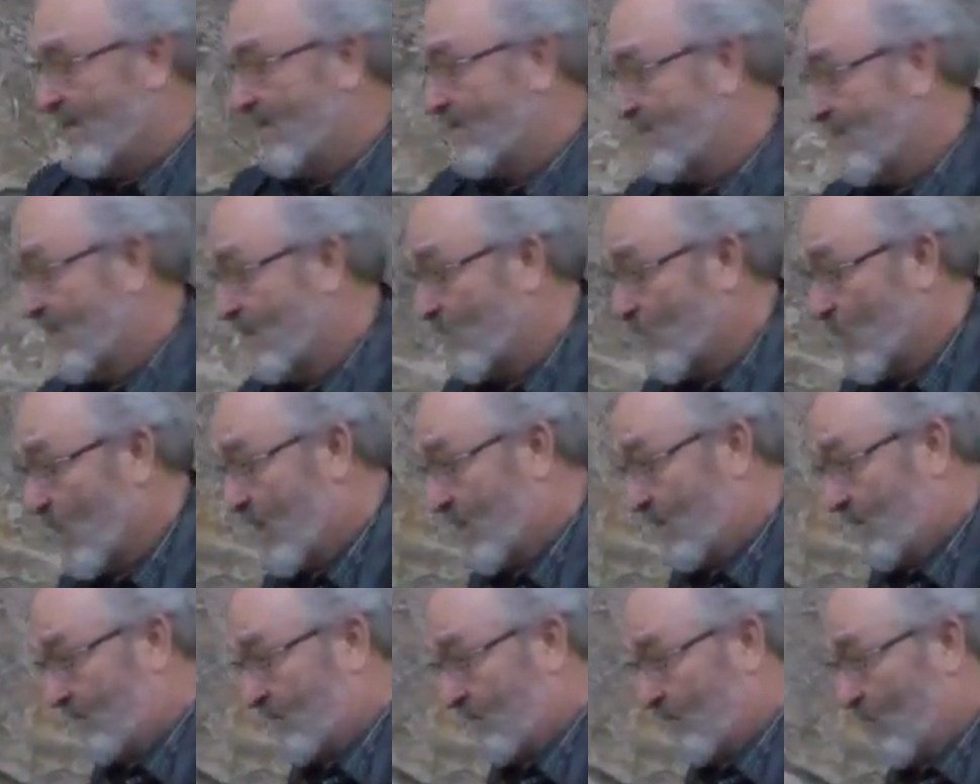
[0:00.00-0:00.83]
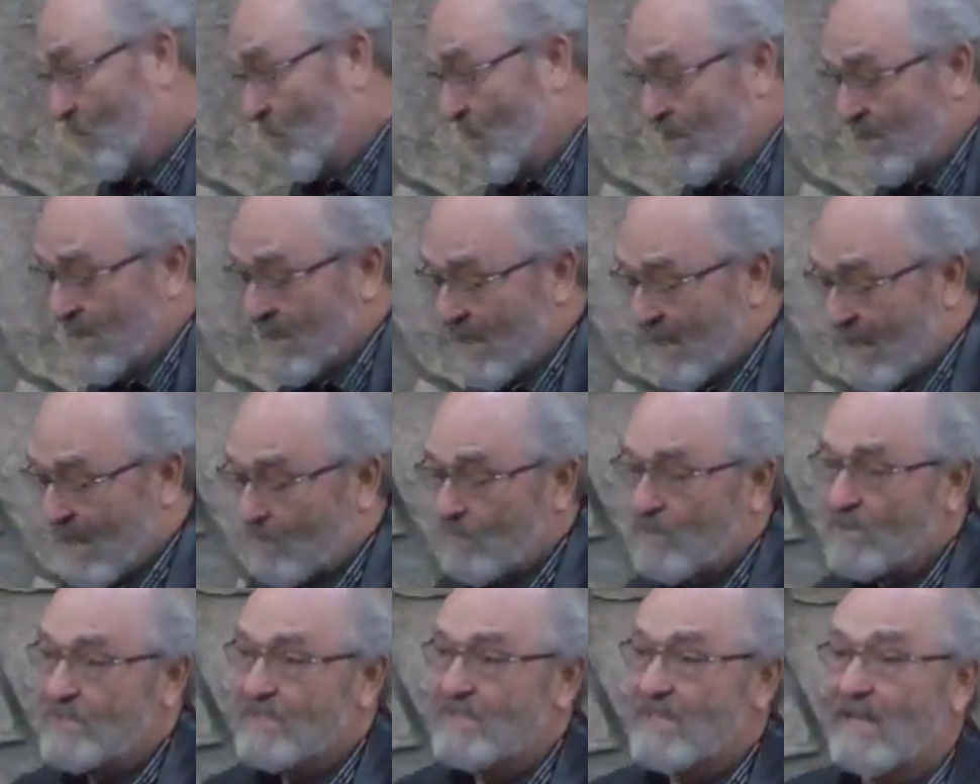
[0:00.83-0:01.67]
He said, "Well, one day
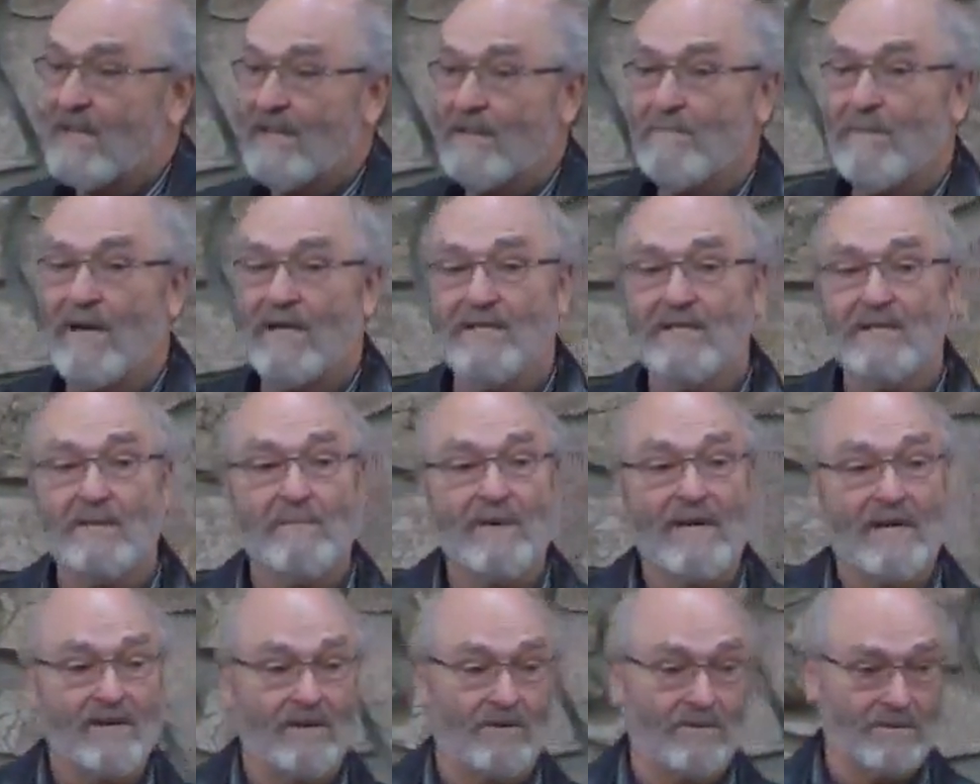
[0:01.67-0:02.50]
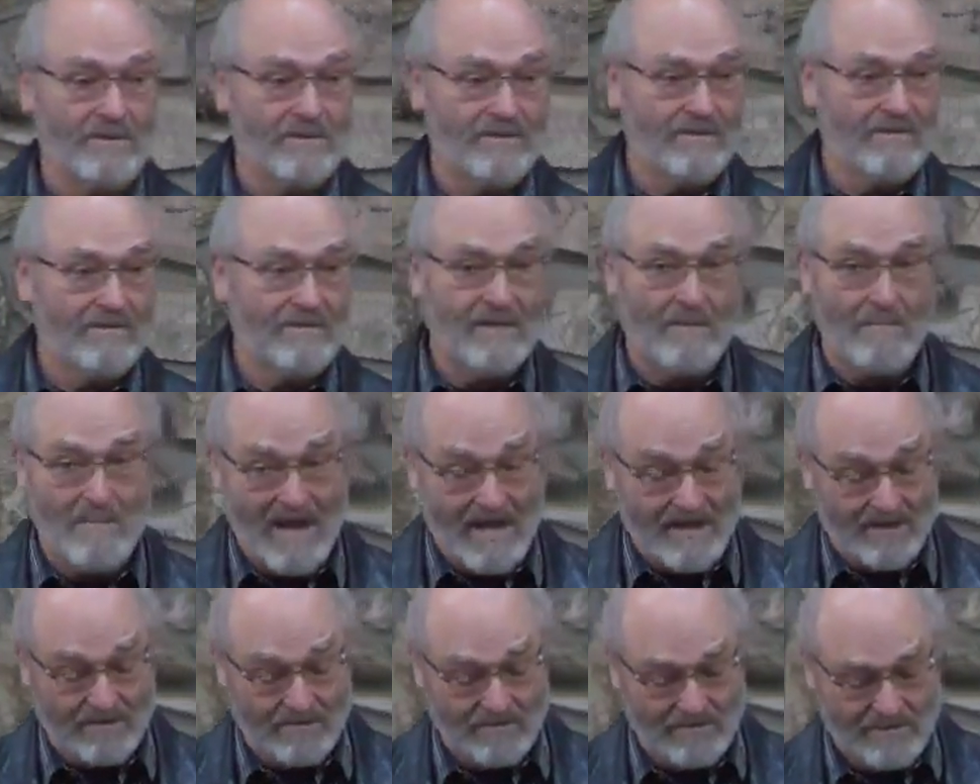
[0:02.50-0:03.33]
I was selling my tomatoes
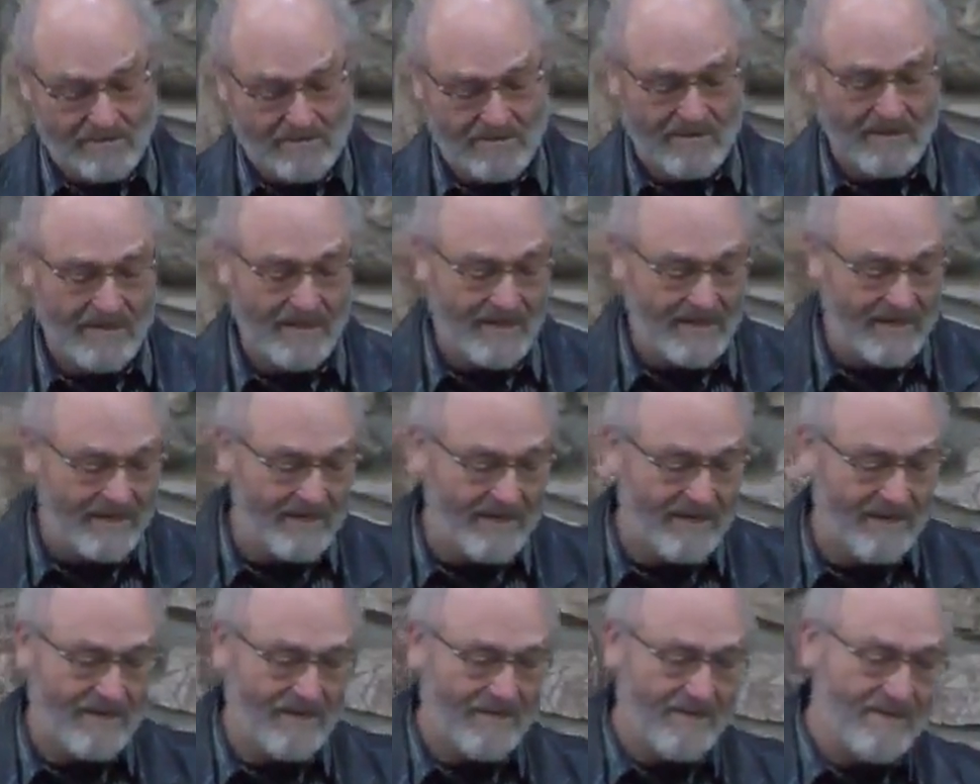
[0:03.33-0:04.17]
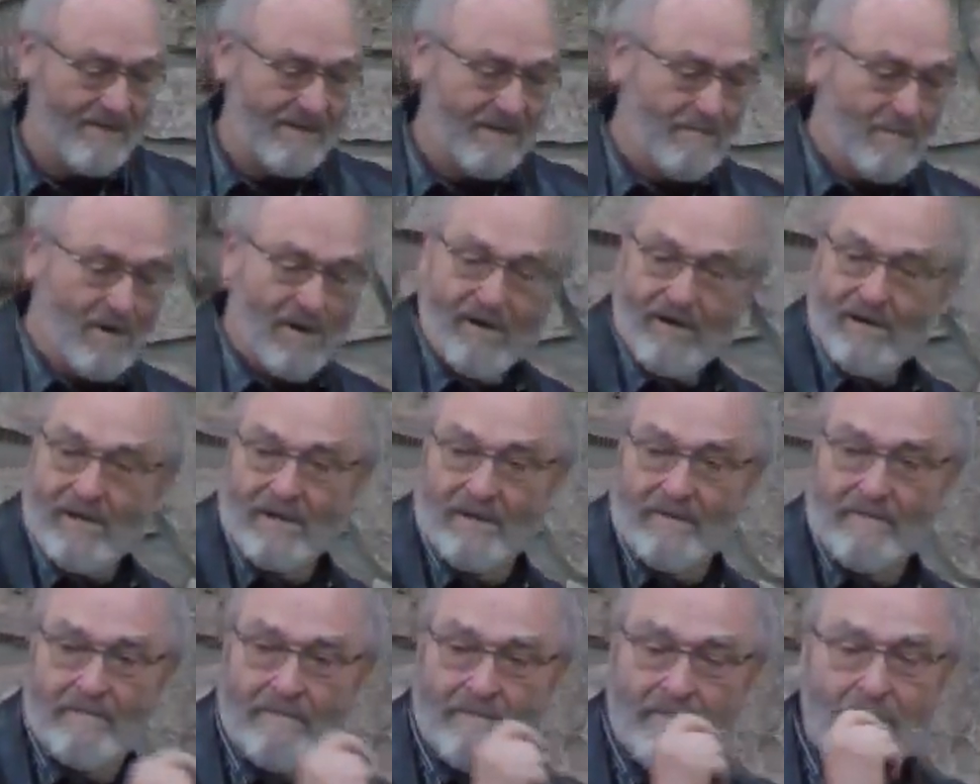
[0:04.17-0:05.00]
in the
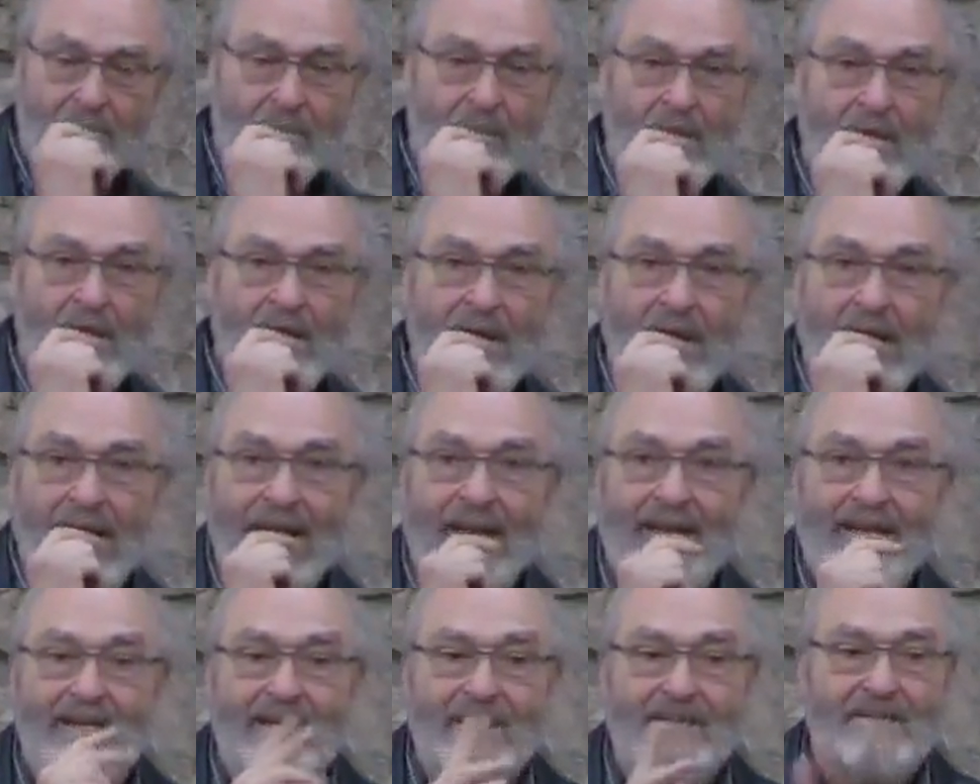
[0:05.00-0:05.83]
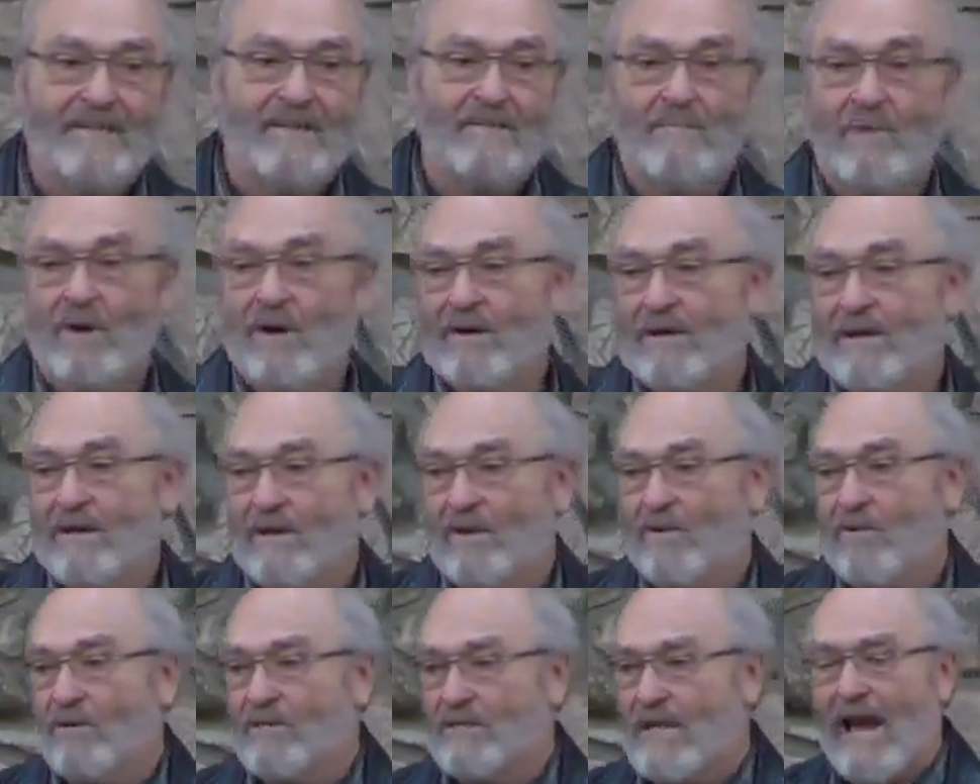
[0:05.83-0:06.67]
market. And to get to the market,
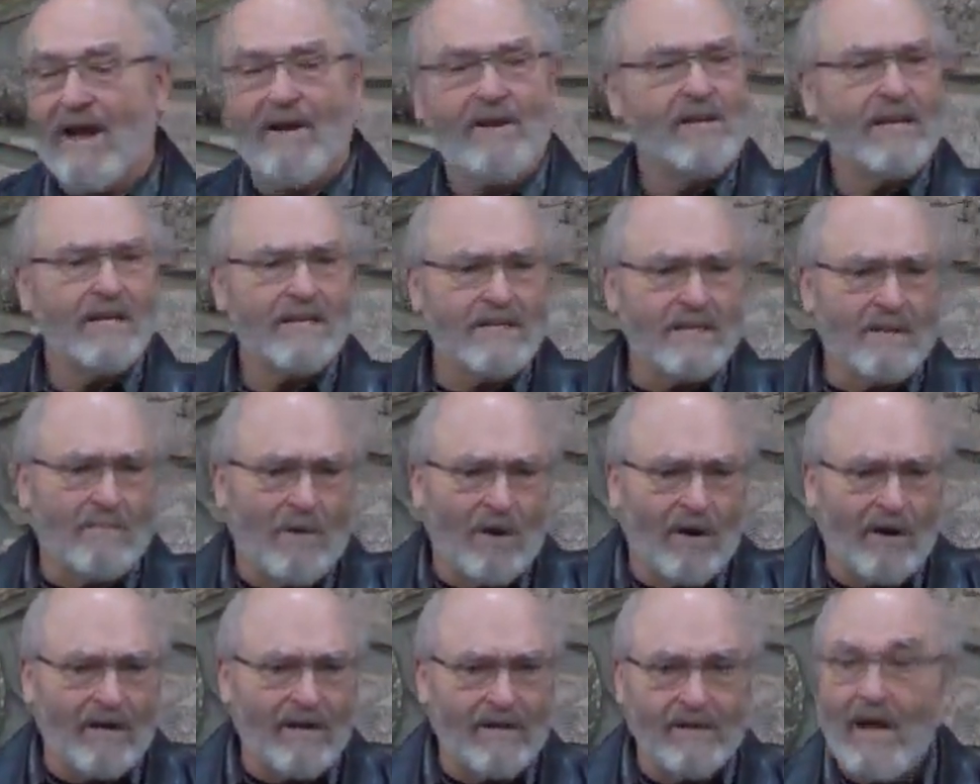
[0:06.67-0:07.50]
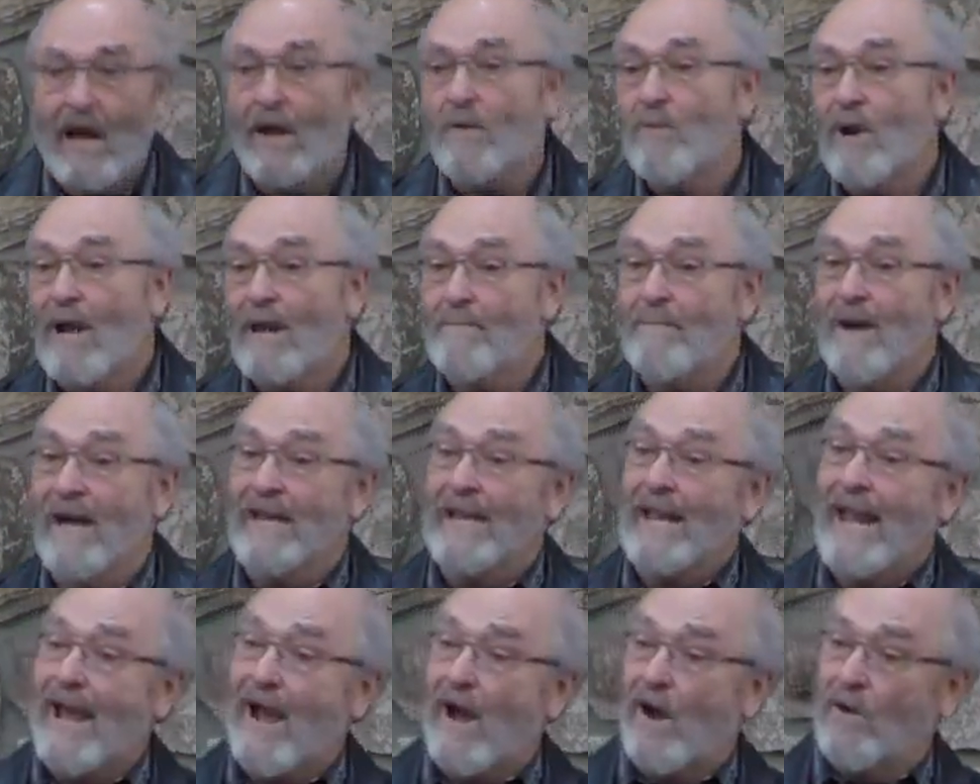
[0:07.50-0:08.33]
of course, how do you get to the market? I ride
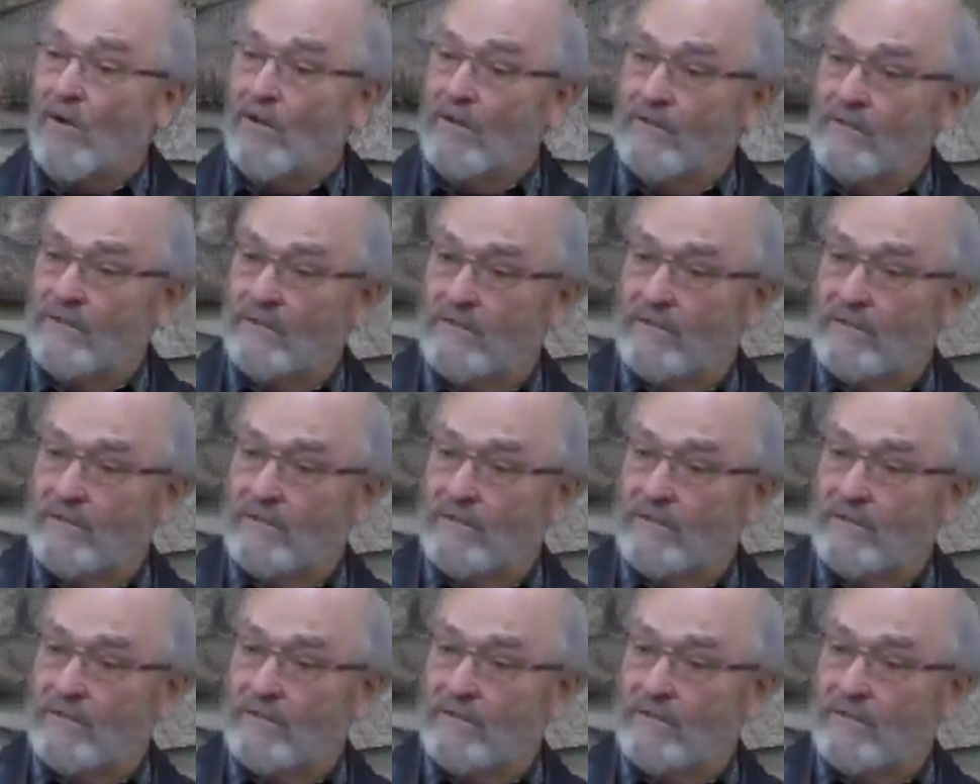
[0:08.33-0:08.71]
my cow."